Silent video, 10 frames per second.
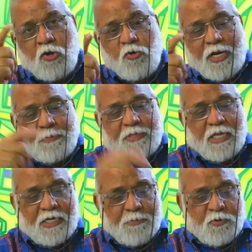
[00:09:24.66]
going to be
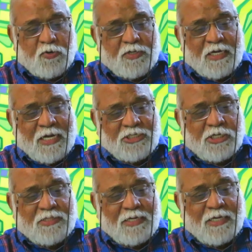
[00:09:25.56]
sending him to
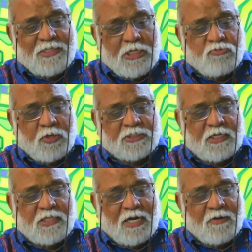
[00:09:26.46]
detention center? These
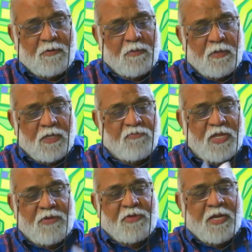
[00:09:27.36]
questions are
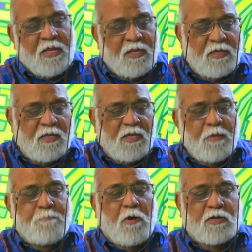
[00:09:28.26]
very, very
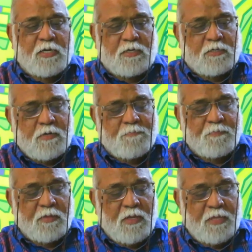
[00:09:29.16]
important.
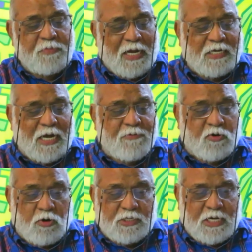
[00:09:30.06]
In that kind of
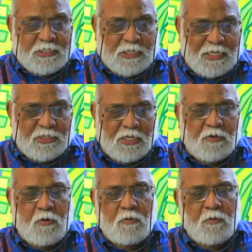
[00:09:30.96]
a context, I think,
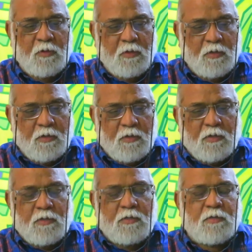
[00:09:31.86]
you know,
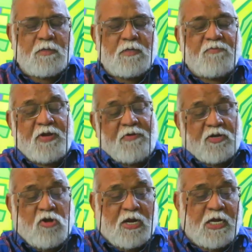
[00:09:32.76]
when you
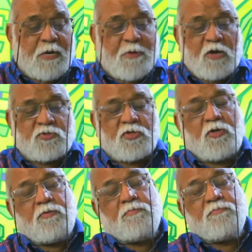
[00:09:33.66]
are talking about, you
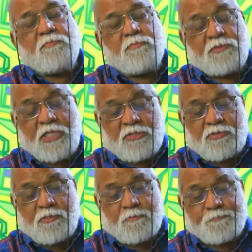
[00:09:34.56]
know, this